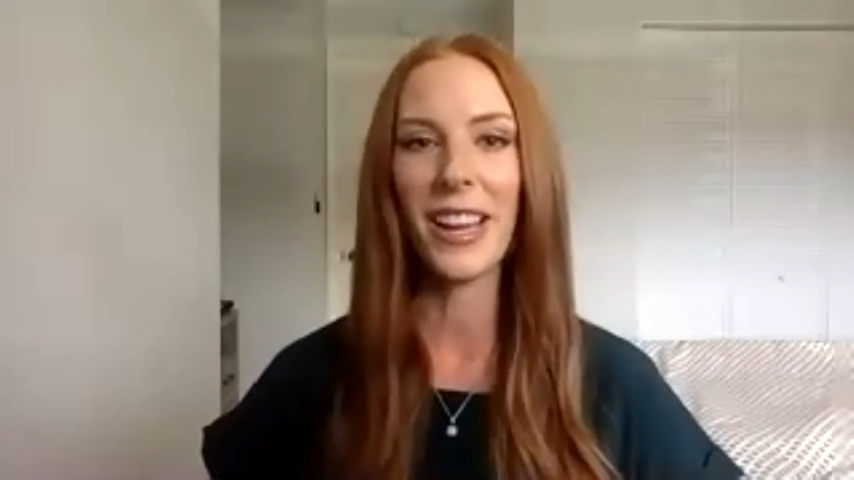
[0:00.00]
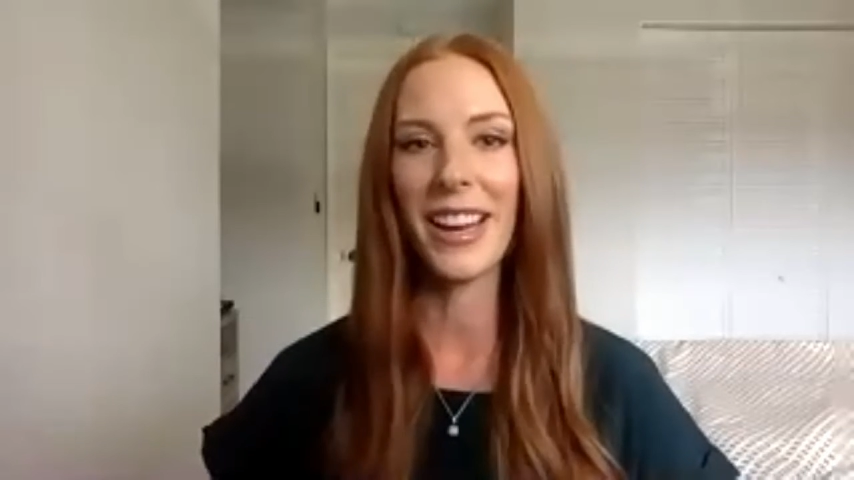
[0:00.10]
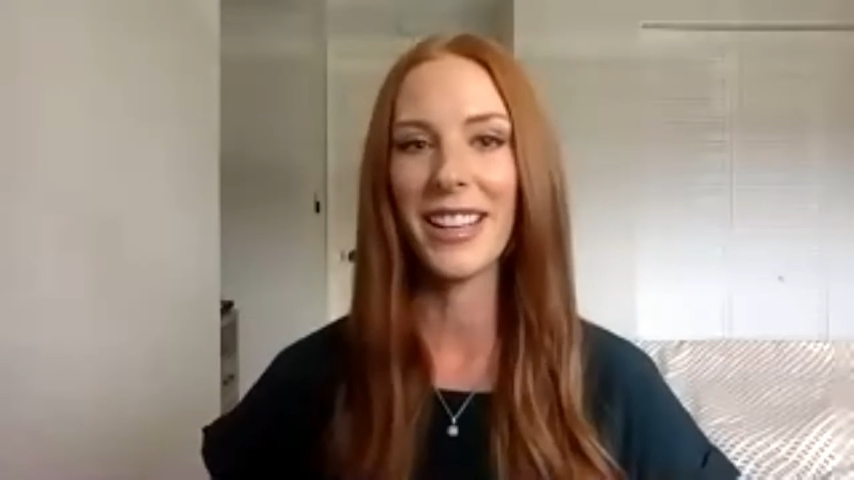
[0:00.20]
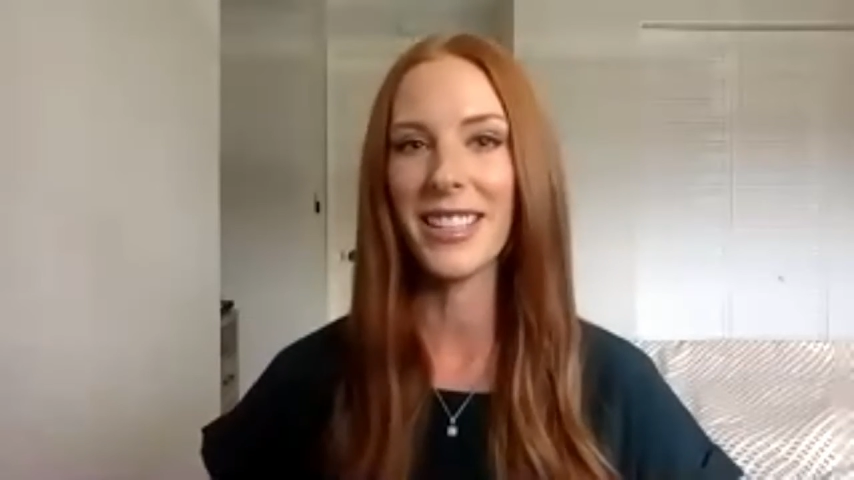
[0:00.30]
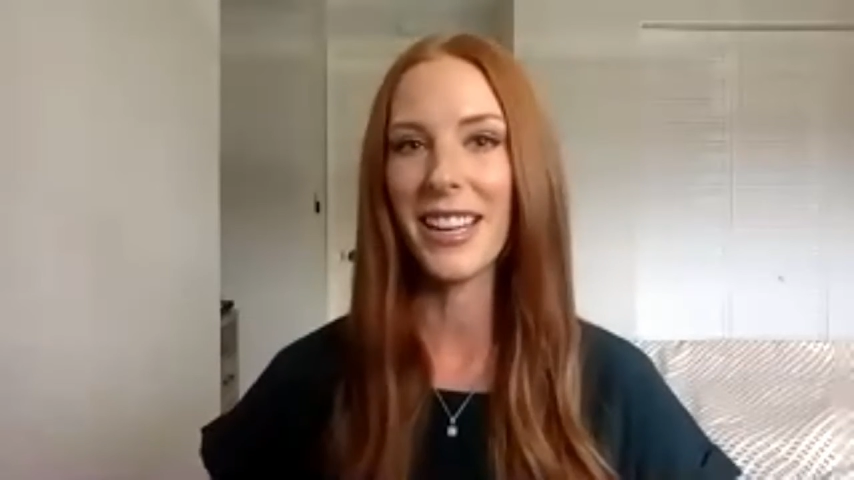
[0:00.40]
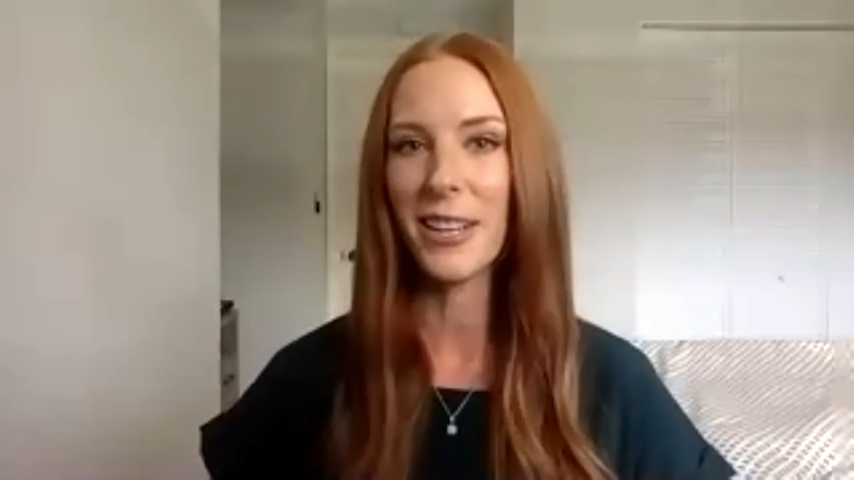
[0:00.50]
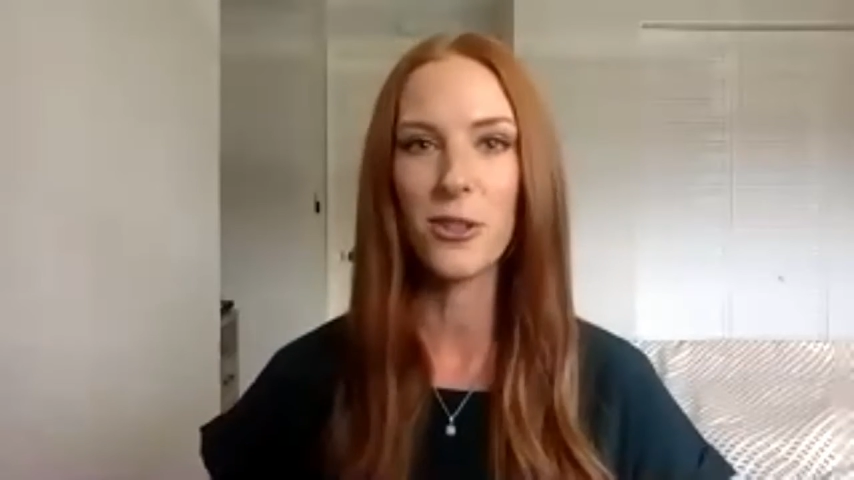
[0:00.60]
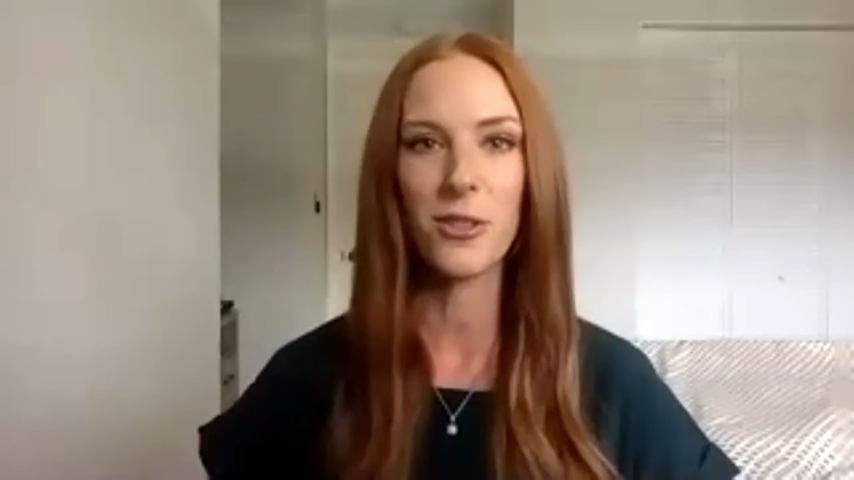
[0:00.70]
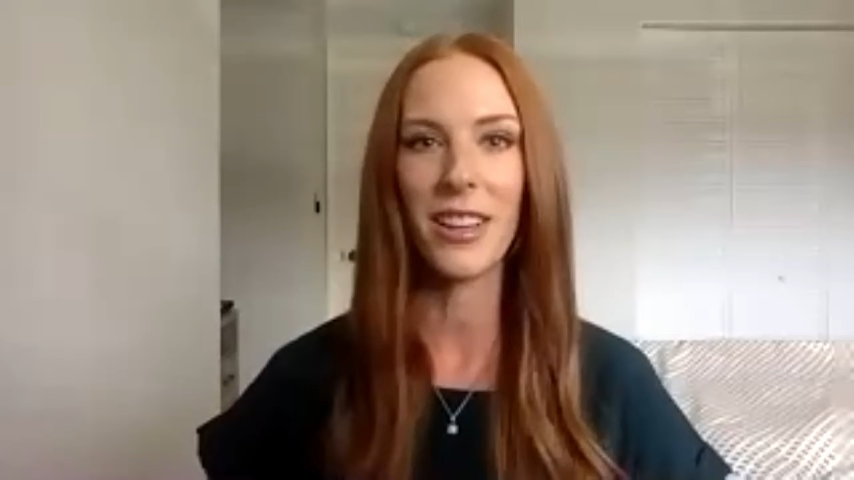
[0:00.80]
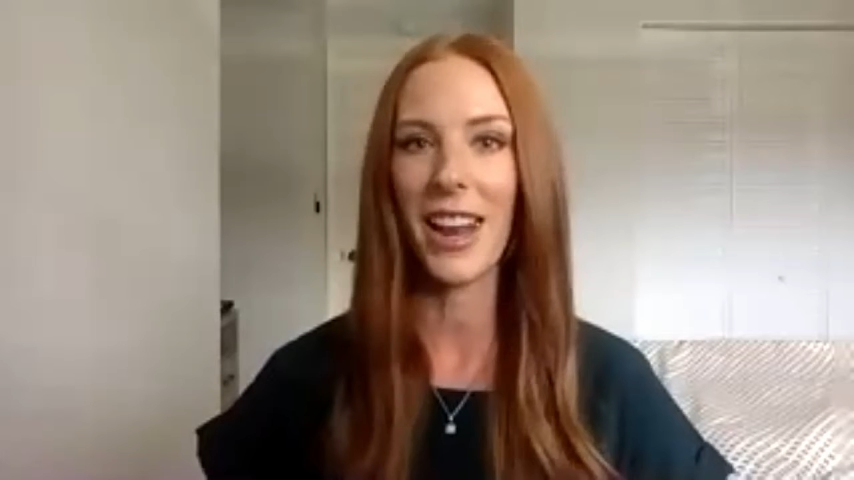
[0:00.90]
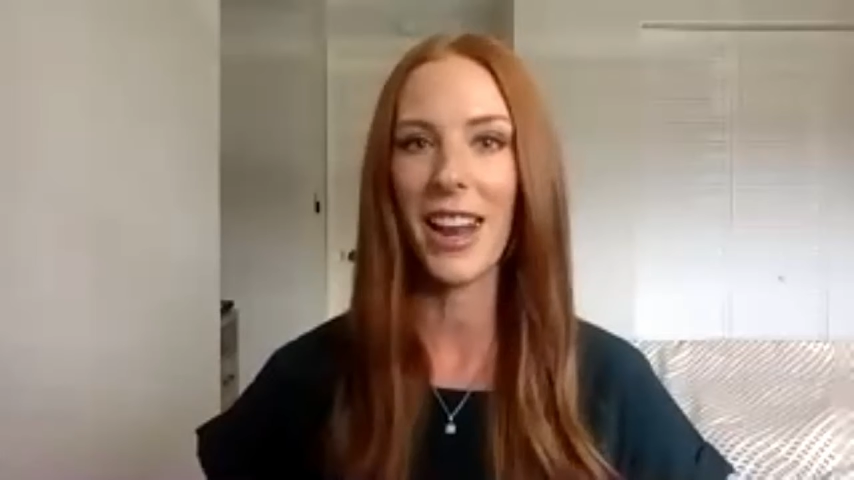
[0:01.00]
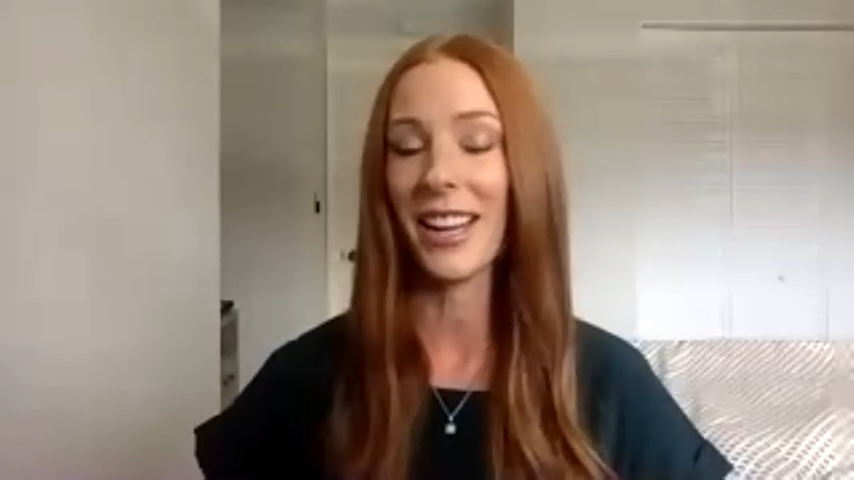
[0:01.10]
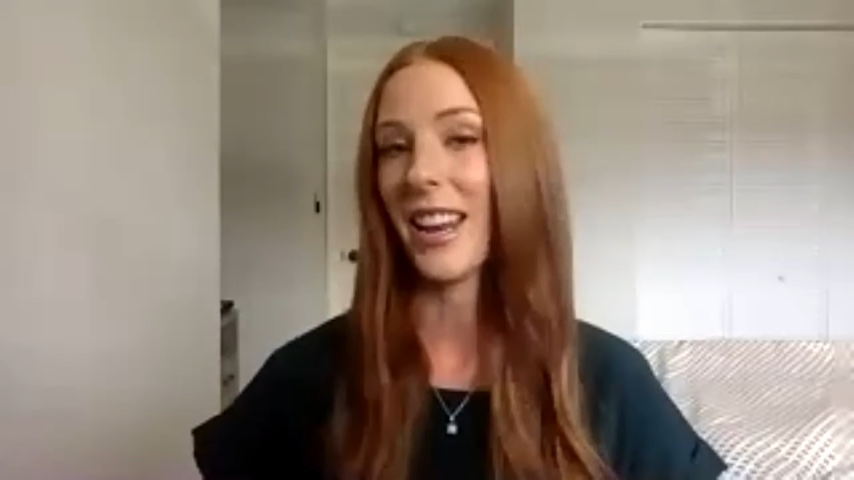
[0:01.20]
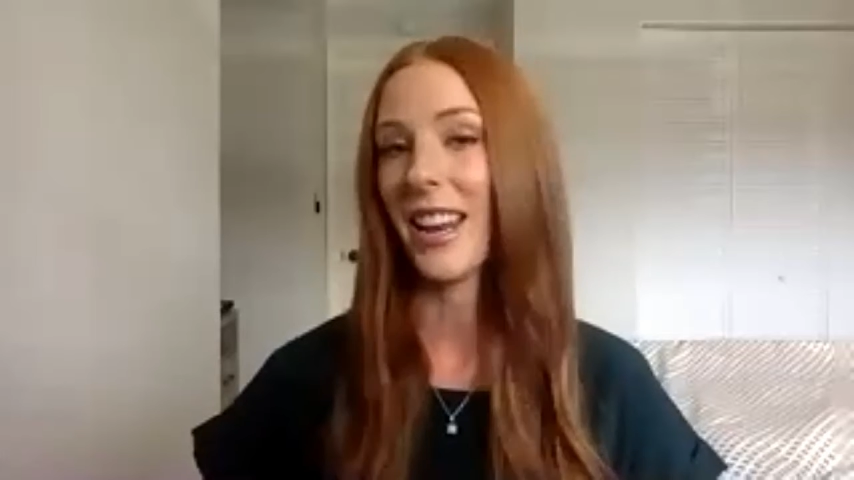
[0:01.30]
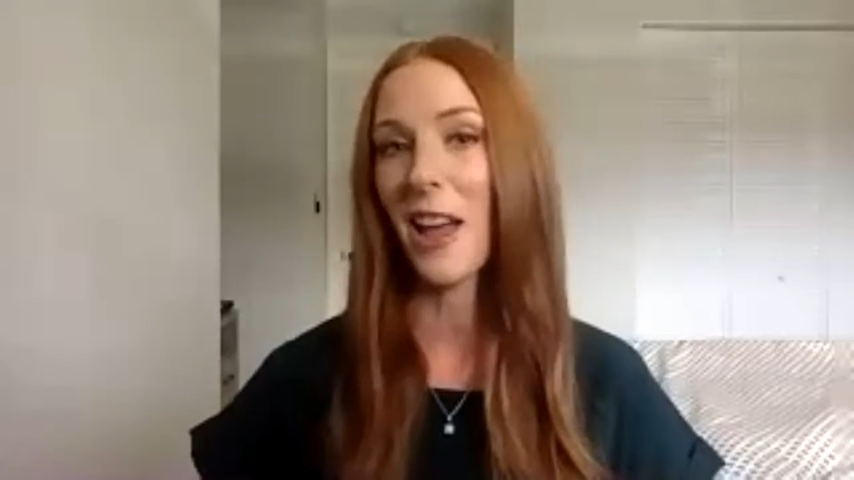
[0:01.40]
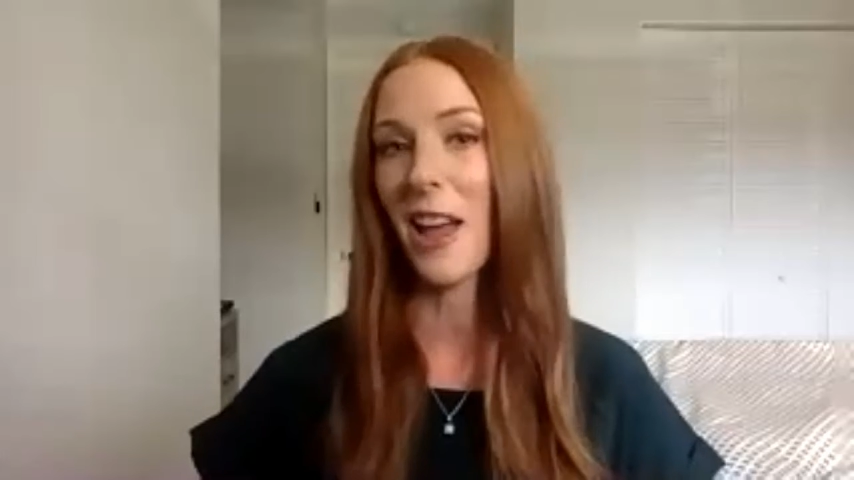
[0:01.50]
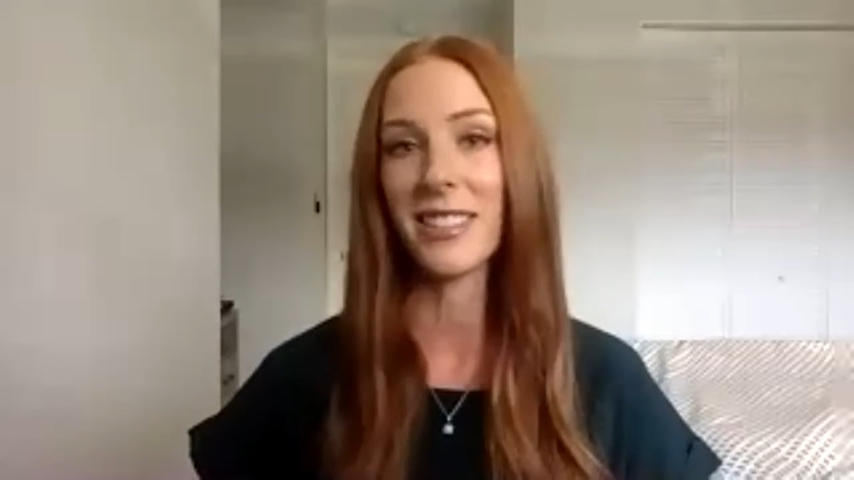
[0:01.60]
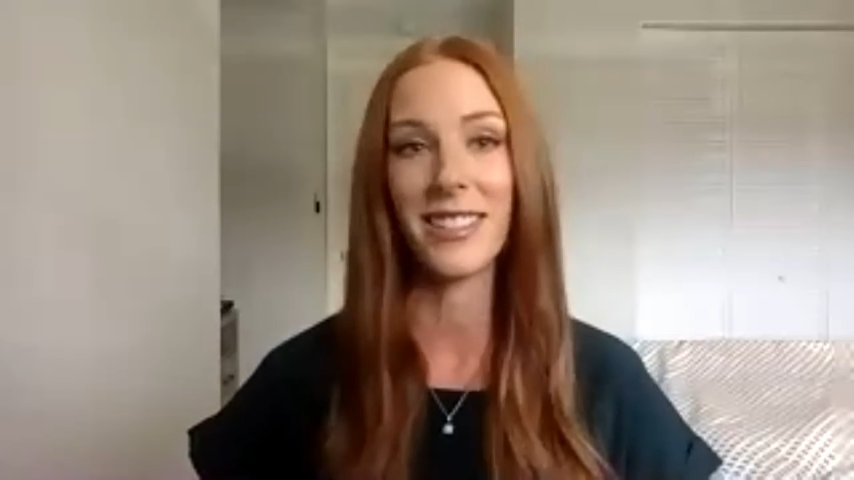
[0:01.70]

and it's an industry that I cannot